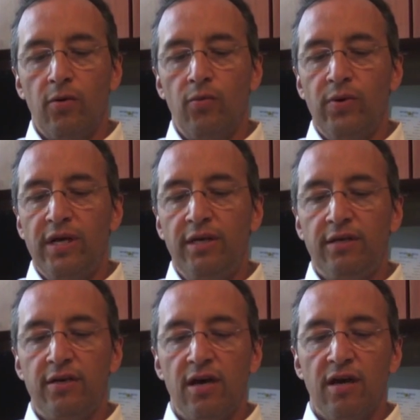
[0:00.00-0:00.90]
We
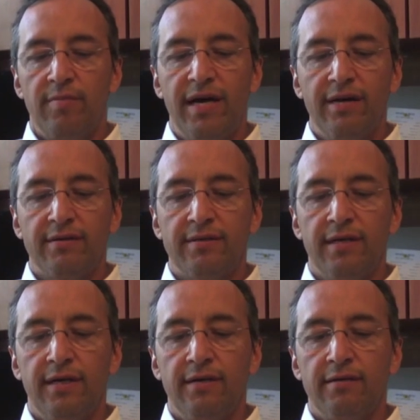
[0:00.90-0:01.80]
talk about
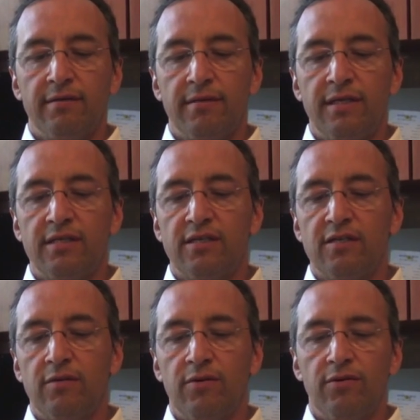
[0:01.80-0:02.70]

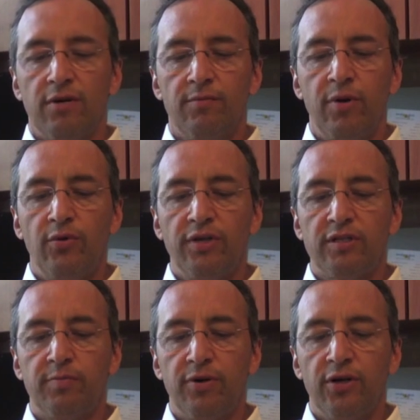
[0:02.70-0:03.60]
discs or bony
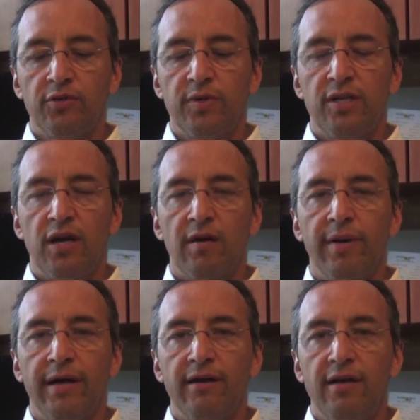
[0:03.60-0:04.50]
spurs. We talk
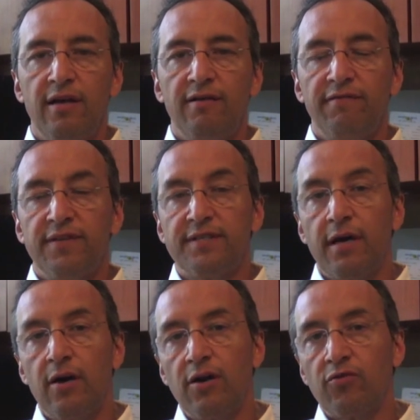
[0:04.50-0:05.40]
about
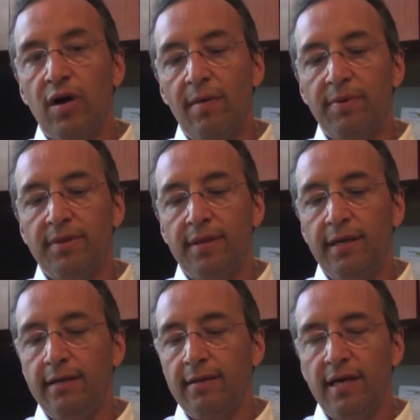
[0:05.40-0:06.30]
facet
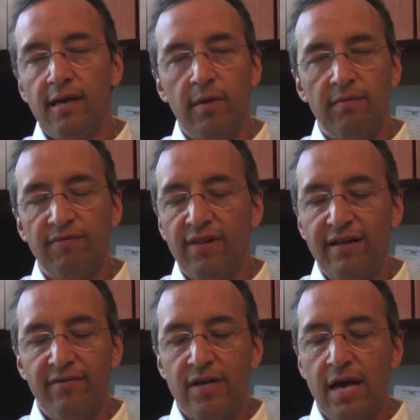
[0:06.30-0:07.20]
arthropathy, ligamen
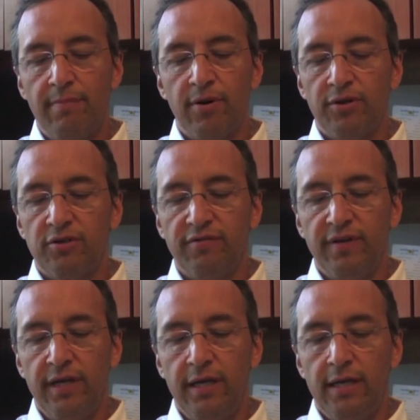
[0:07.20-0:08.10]
flavin,
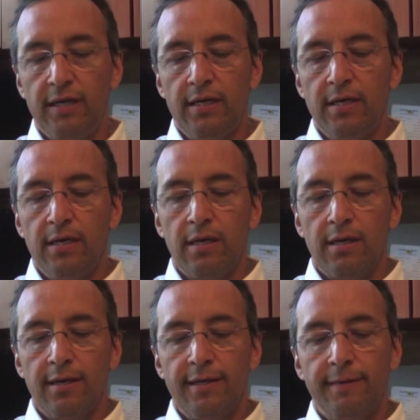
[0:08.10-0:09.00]
hypertrophy.
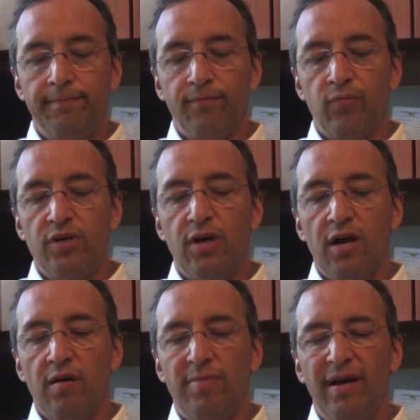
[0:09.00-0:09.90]
We
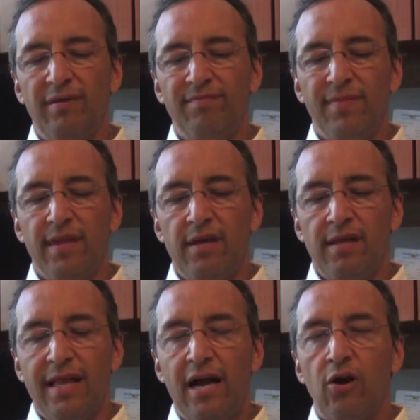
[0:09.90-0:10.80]
talk about
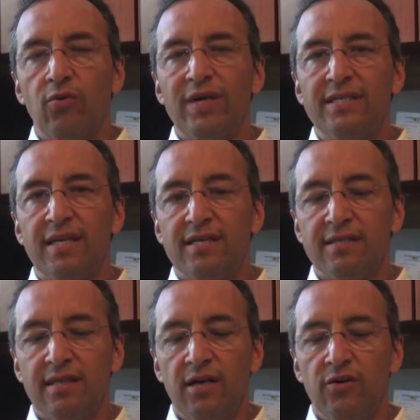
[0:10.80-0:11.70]
lateral recess
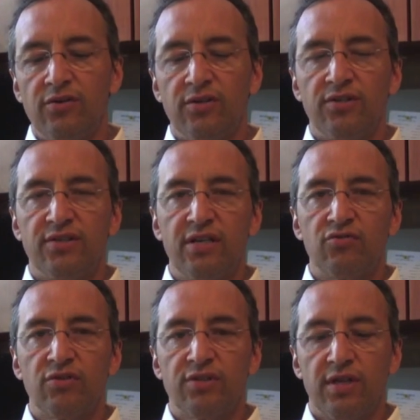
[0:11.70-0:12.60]
stenosis,
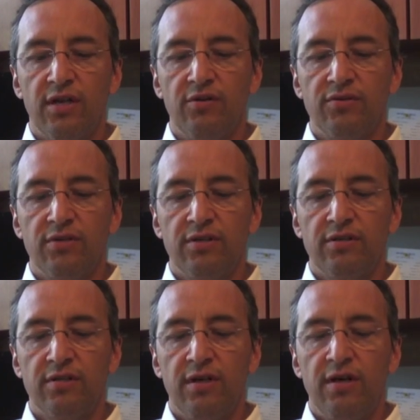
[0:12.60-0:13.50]
central
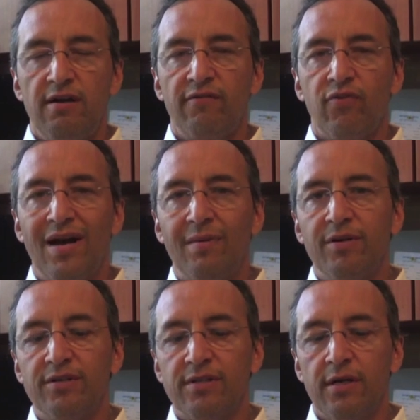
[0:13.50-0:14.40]
stenosis, foraminal
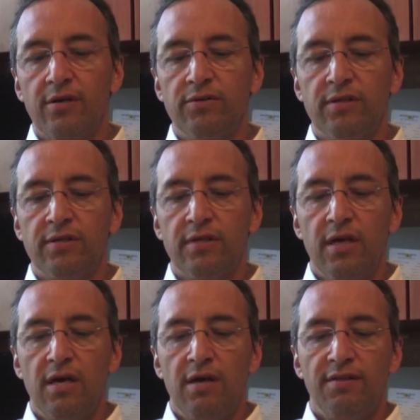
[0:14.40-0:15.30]
stenosis.
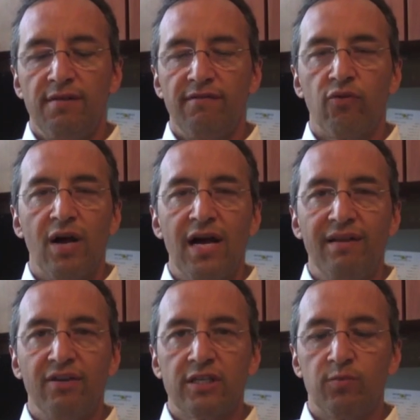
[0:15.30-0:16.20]
There are a variety
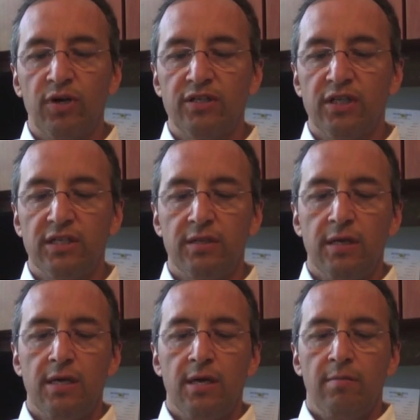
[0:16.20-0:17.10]
of expressions,
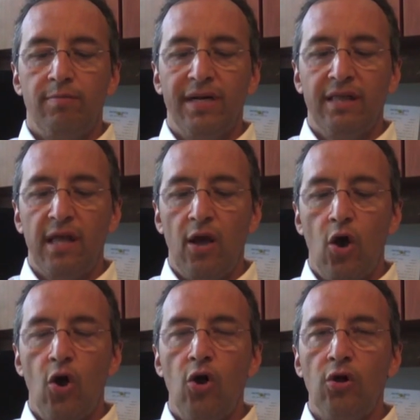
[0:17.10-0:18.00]
but they
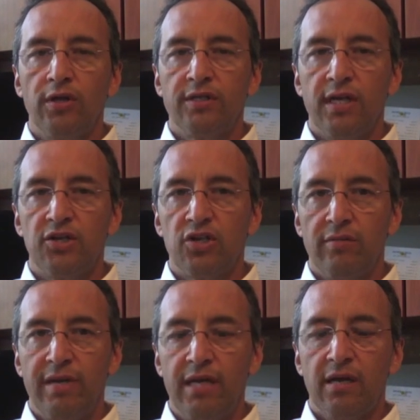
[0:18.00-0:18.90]
all essentially
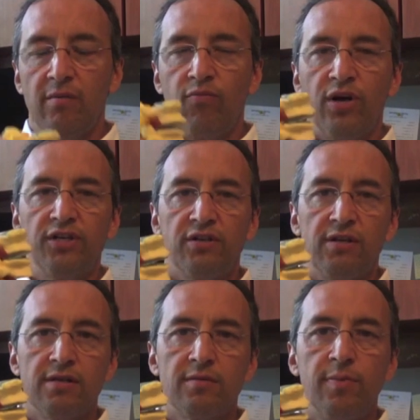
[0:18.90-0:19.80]
mean compression of
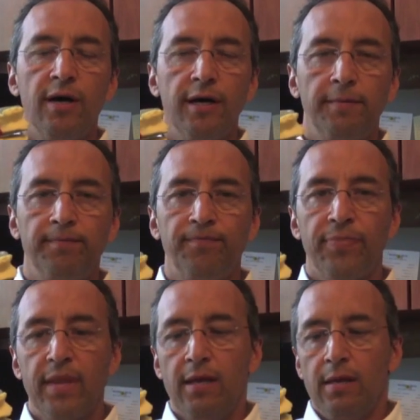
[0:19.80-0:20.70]
the spine.
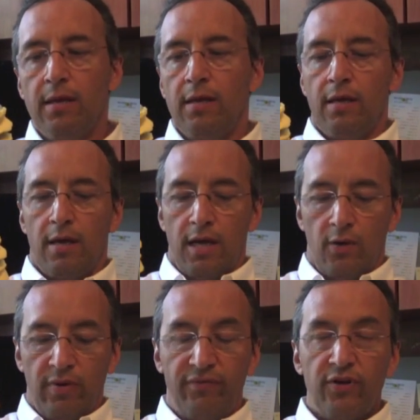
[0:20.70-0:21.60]

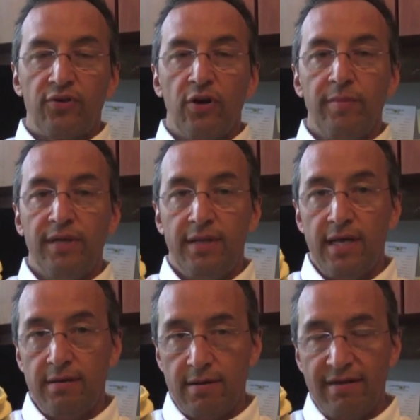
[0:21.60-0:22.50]
We've determined
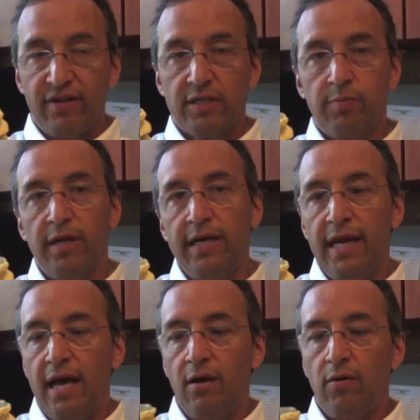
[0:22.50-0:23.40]
then, I've explained
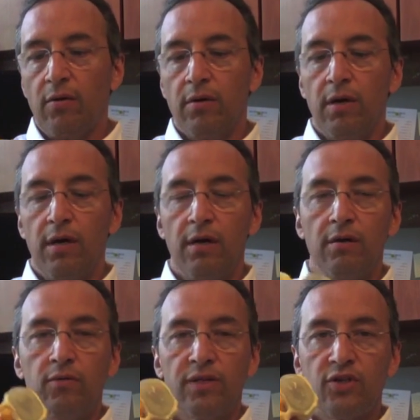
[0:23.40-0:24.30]
how,
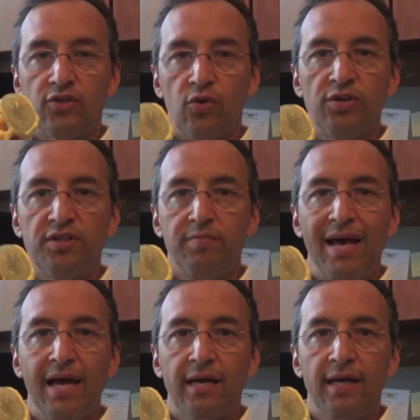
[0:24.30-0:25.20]
what the source of
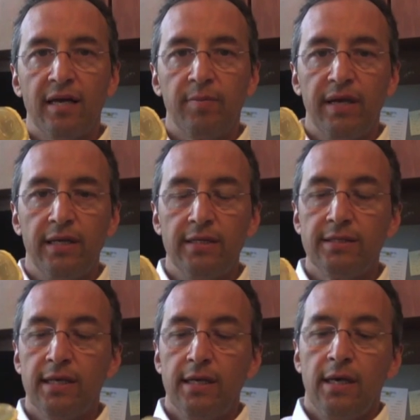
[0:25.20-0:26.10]
back and neck pain
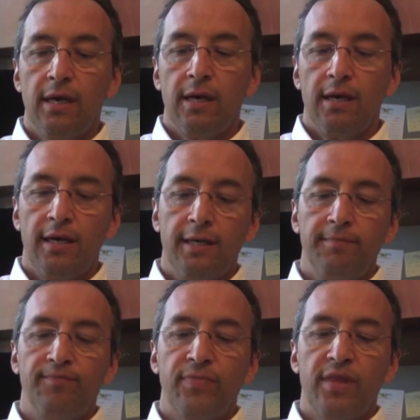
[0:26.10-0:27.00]
is.
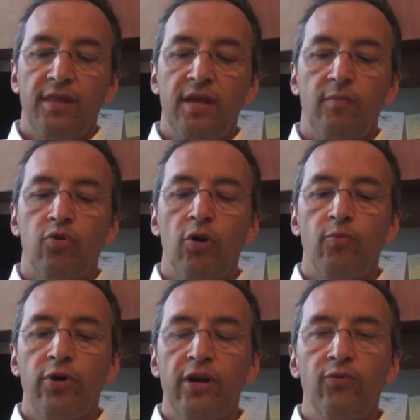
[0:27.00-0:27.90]
The
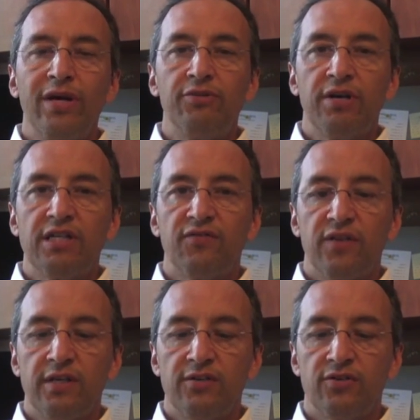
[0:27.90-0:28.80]
appropriate redress for
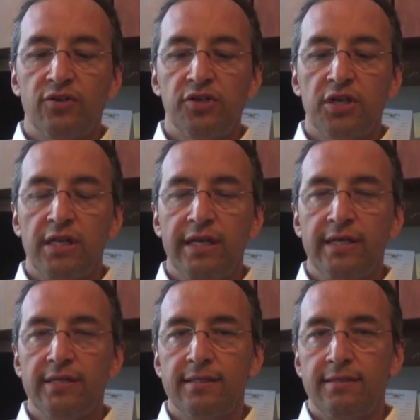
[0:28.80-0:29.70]
this surgically
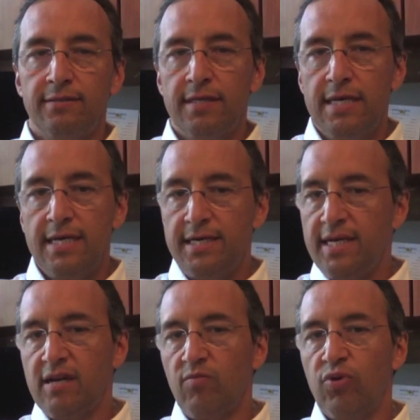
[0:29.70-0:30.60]
is to
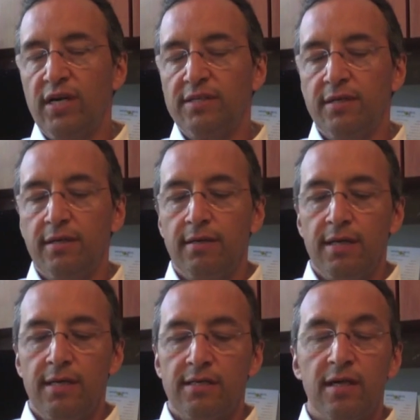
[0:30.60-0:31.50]
decompress it.
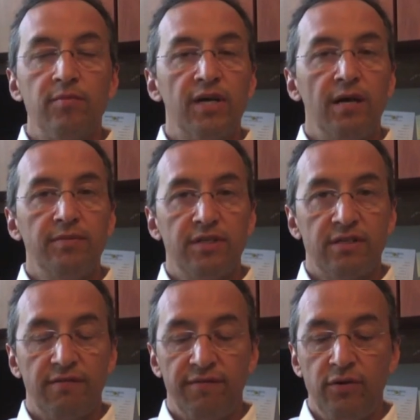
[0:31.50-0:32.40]
Sometimes it's
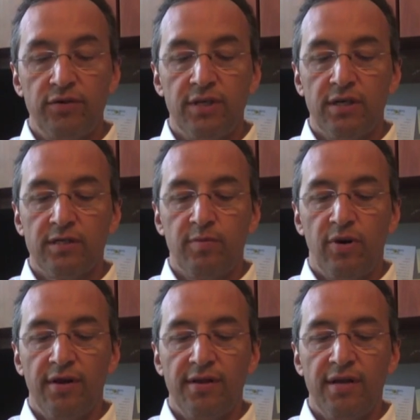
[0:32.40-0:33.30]
to fuse it as
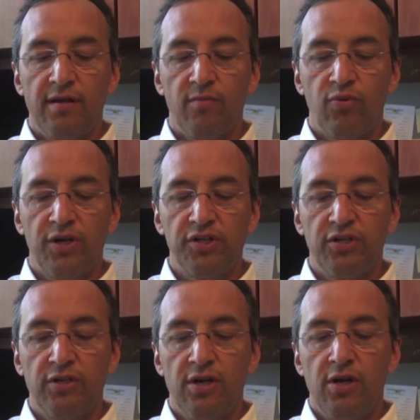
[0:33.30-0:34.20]
part of the
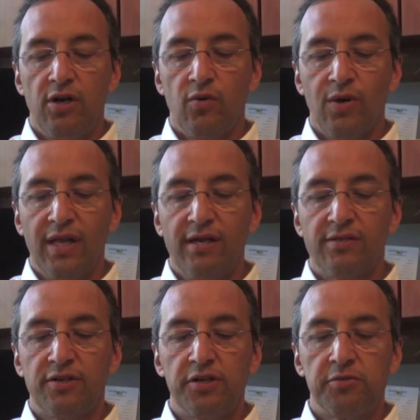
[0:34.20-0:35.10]
decompression related
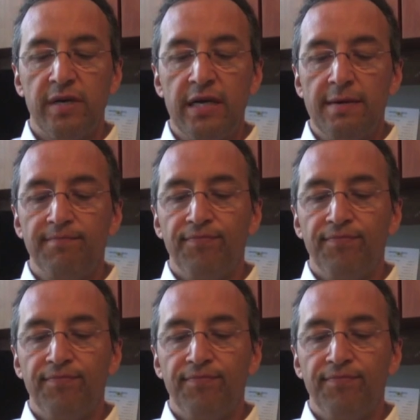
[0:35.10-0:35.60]
surgery.